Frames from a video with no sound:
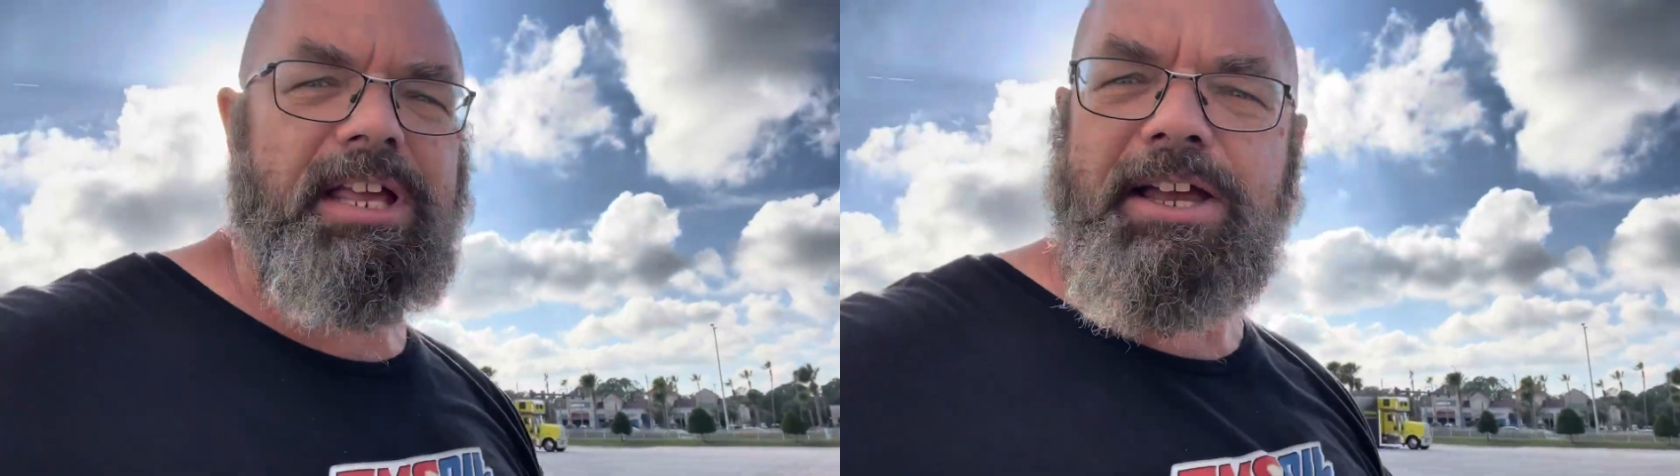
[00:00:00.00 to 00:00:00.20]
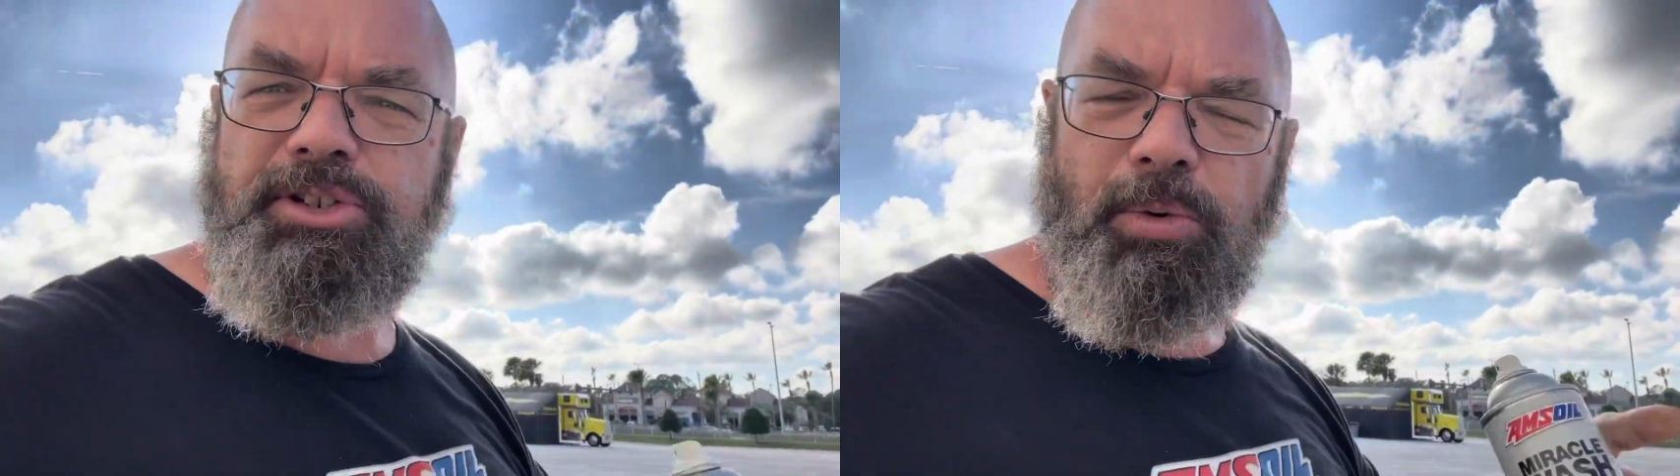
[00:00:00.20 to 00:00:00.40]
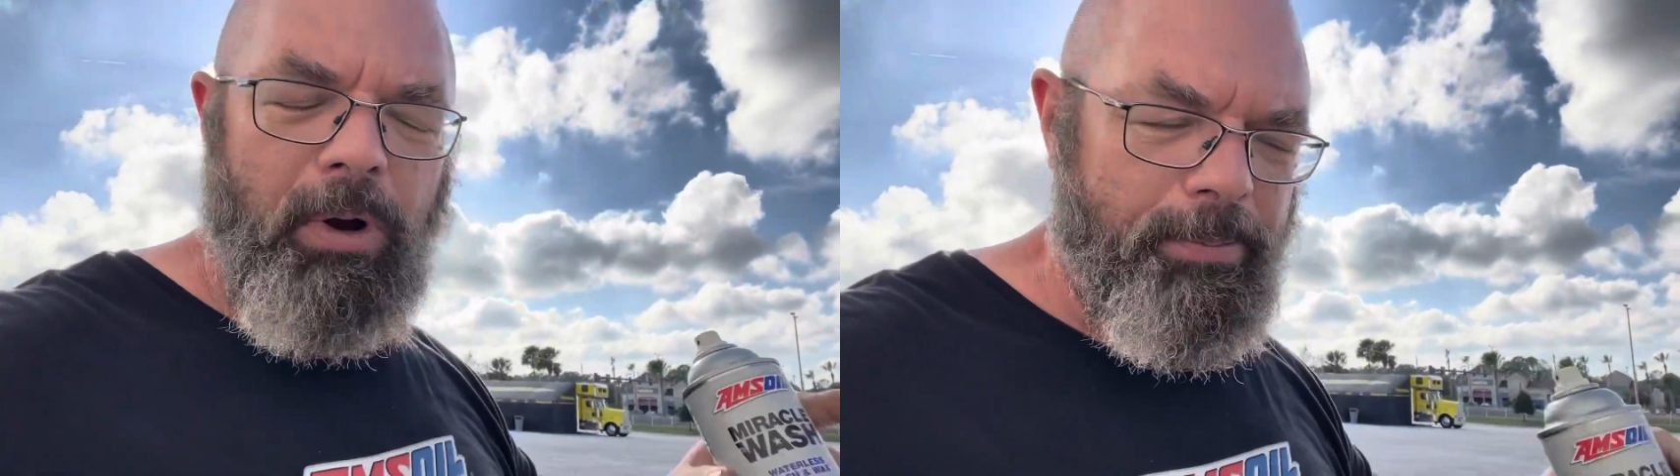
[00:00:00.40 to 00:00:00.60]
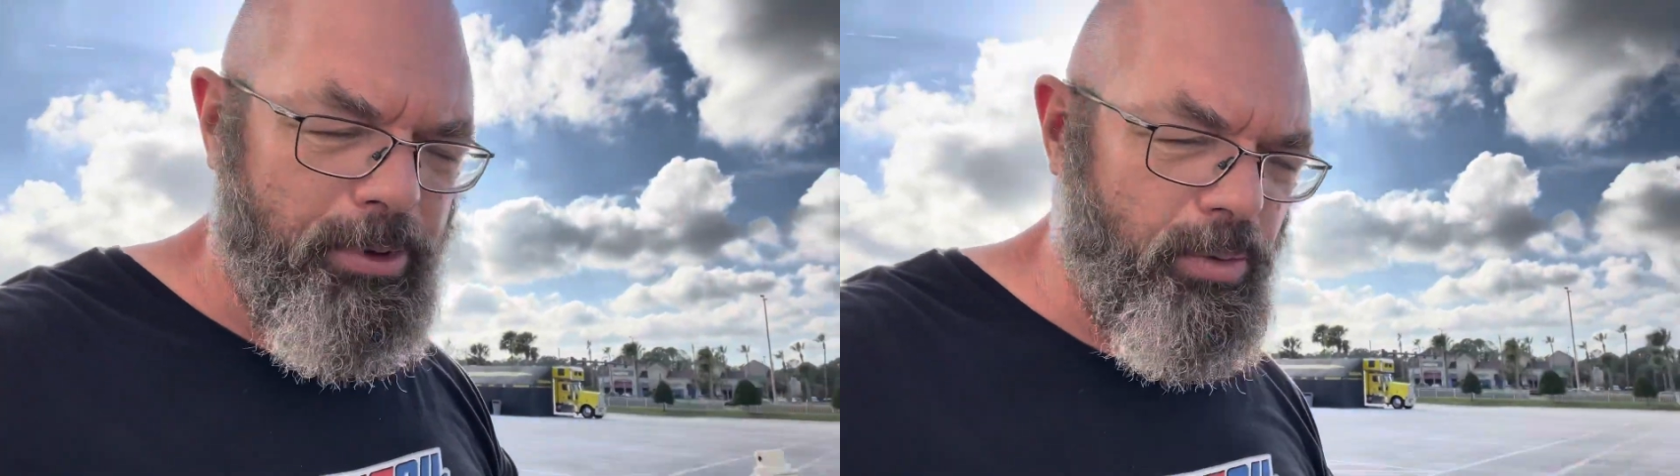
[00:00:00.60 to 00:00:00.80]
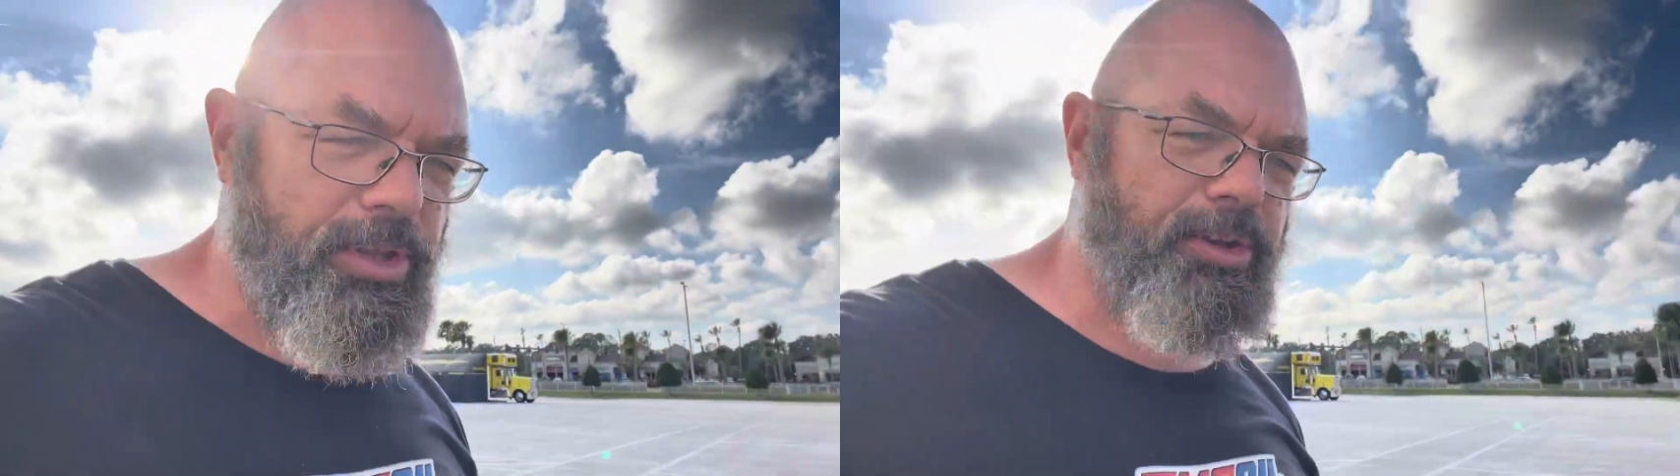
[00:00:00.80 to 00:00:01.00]
as you're
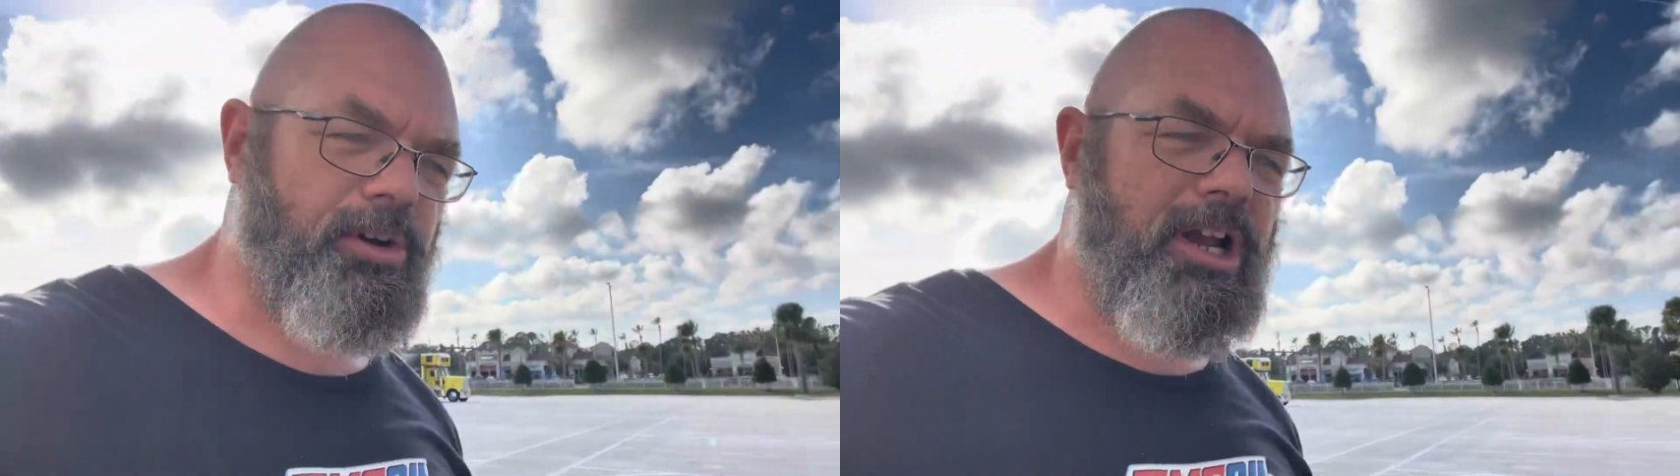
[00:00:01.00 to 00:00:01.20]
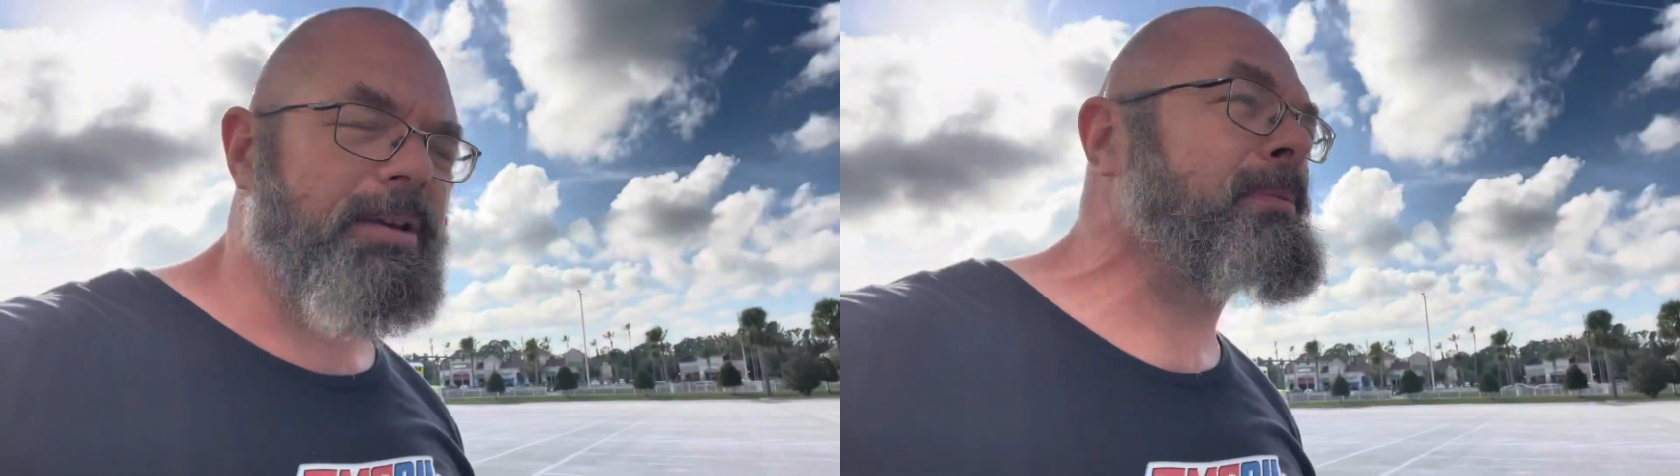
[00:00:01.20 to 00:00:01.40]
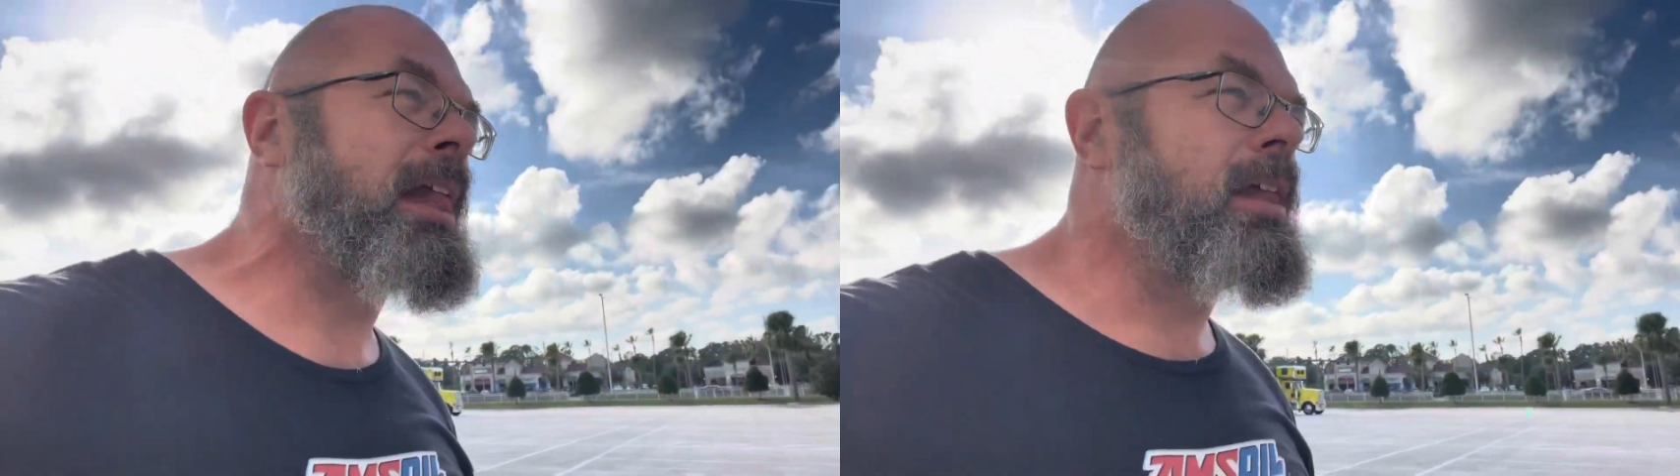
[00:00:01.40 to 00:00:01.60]
wiping away the grime.